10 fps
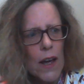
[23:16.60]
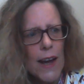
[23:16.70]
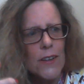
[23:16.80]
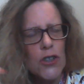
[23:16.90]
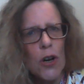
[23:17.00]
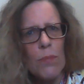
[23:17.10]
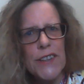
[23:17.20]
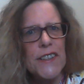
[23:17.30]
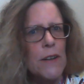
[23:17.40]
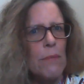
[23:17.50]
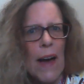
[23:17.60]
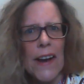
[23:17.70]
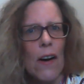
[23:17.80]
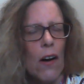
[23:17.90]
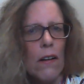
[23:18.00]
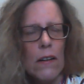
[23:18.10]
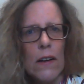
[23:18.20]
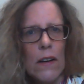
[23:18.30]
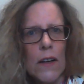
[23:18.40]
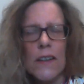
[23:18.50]
Our job doesn't matter
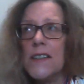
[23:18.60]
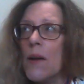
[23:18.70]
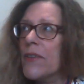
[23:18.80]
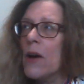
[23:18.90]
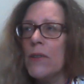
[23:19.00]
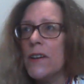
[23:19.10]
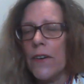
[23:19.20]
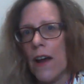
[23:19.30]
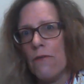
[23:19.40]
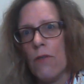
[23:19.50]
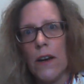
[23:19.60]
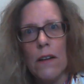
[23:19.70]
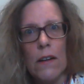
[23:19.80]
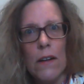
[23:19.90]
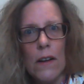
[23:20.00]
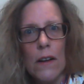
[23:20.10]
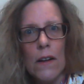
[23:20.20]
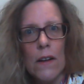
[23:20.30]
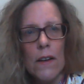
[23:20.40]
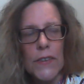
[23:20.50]
because up there we don't have one.
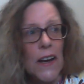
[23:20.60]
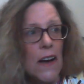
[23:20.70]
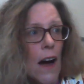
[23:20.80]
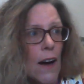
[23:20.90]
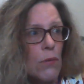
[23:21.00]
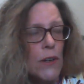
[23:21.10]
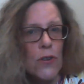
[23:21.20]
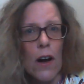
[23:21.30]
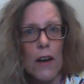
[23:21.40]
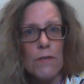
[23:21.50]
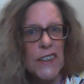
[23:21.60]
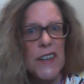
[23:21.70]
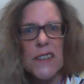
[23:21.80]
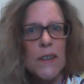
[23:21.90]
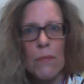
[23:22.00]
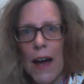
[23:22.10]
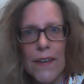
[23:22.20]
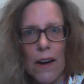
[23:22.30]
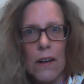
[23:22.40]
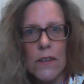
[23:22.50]
The car we drive doesn't
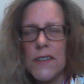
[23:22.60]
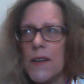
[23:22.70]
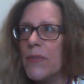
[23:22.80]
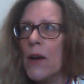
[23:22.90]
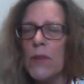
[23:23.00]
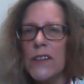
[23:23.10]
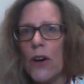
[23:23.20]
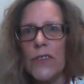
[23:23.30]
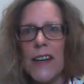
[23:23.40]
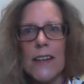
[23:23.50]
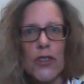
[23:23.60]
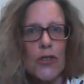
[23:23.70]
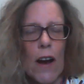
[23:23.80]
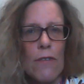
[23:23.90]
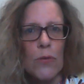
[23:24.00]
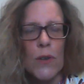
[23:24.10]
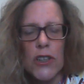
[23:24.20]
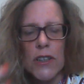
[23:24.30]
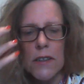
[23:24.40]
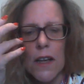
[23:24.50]
matter because up there we don't need to travel. We
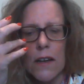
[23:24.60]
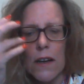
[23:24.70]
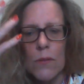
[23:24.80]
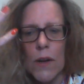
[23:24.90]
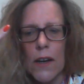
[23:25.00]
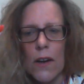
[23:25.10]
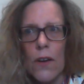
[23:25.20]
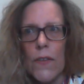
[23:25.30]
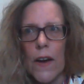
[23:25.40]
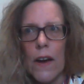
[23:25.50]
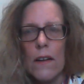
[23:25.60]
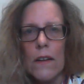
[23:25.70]
just think and we go there.